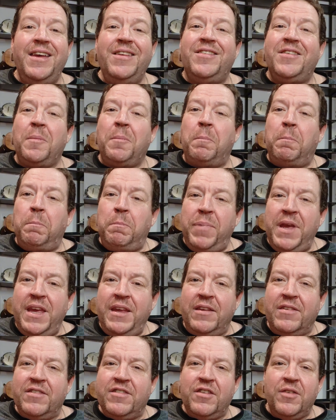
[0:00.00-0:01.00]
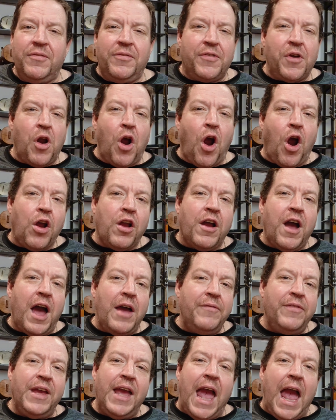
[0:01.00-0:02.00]
is a beast for
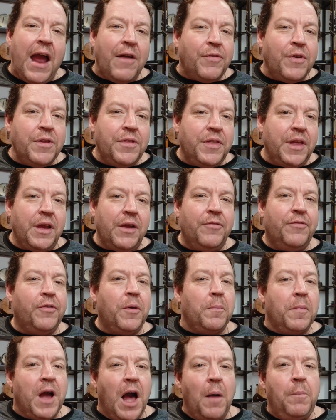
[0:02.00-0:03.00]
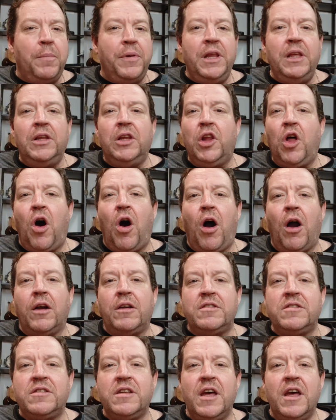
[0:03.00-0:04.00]
archiving everything from company
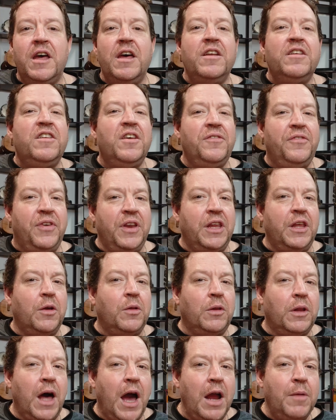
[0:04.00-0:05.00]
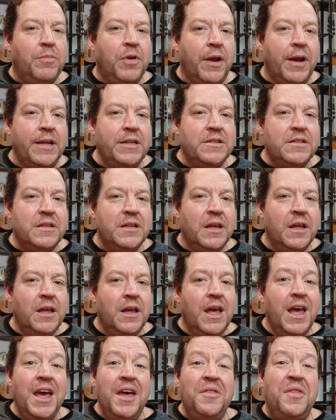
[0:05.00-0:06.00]
logs to video libraries.
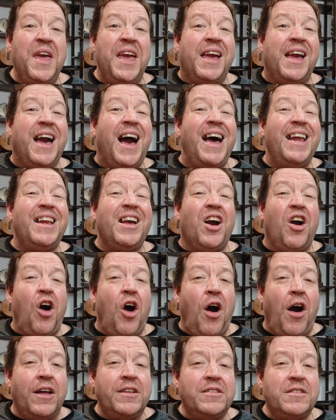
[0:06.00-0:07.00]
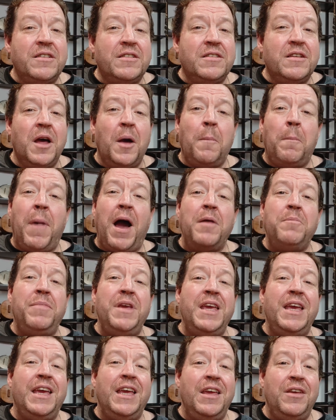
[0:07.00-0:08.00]
They cut costs by
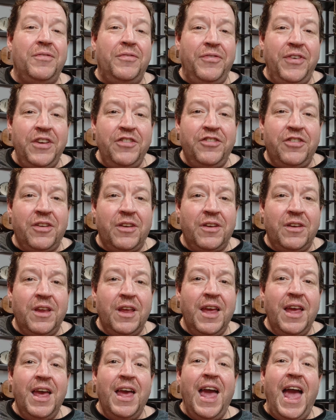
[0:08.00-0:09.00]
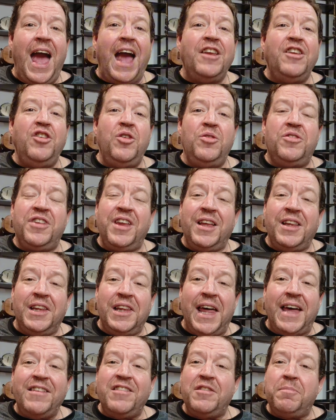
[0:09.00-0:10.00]
being efficient and using
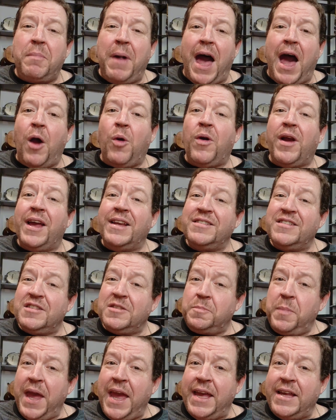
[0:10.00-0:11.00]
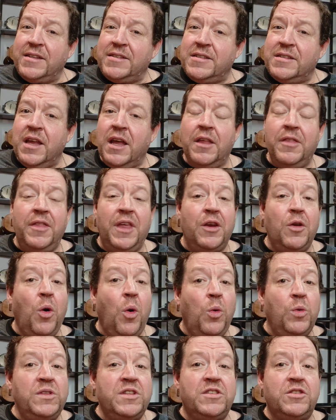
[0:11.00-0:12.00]
less power and space than
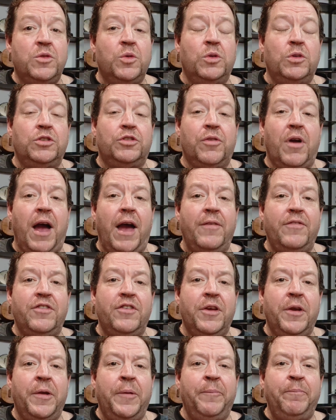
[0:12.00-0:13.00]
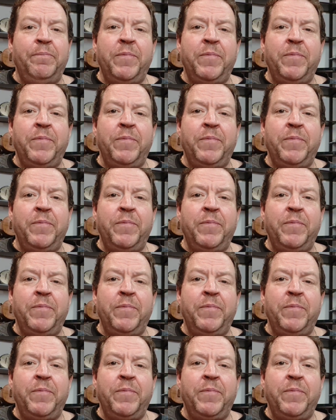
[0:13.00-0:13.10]
old school drives.